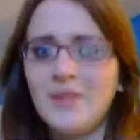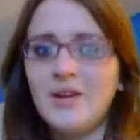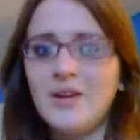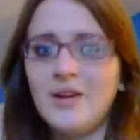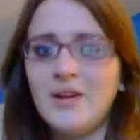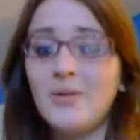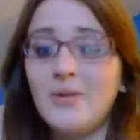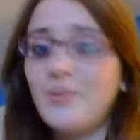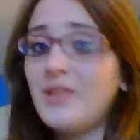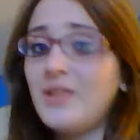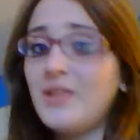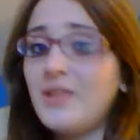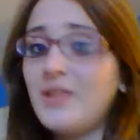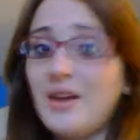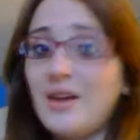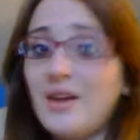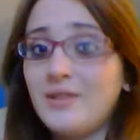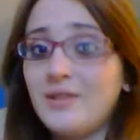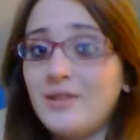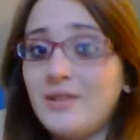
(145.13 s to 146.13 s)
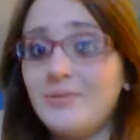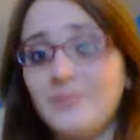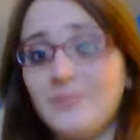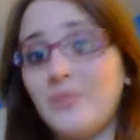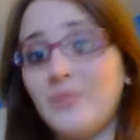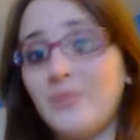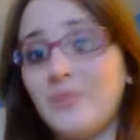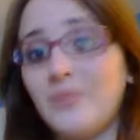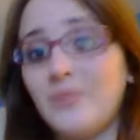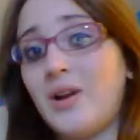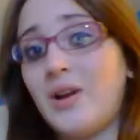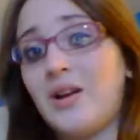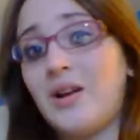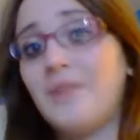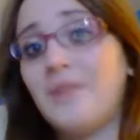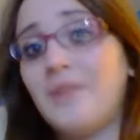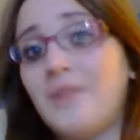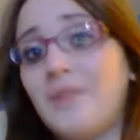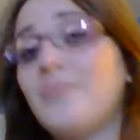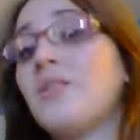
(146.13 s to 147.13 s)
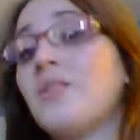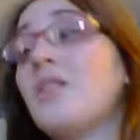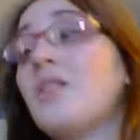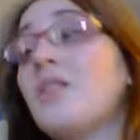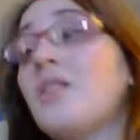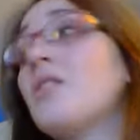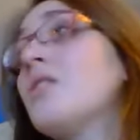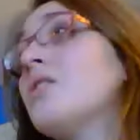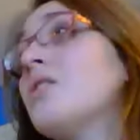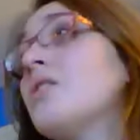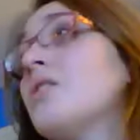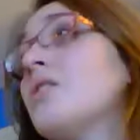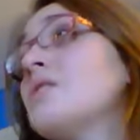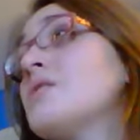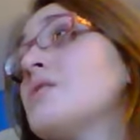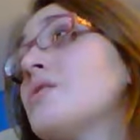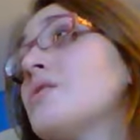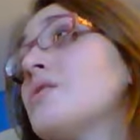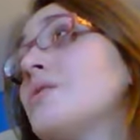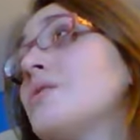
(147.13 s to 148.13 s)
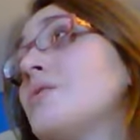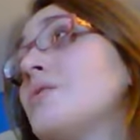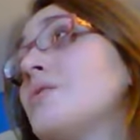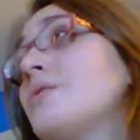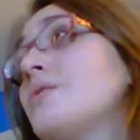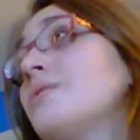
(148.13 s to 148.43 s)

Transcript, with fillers: What the heck? why not? So,